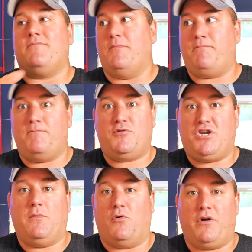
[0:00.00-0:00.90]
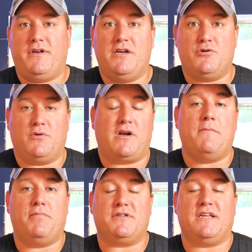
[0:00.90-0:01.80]
the Shearwater digital
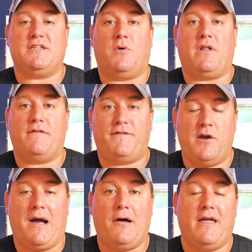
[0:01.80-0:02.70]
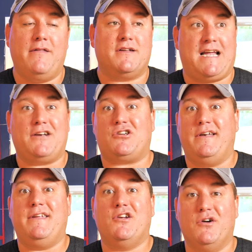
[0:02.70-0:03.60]
compass is one of the few out there that's
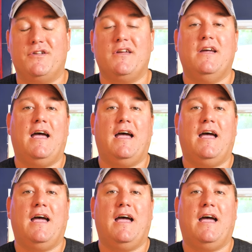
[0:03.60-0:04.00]
actually good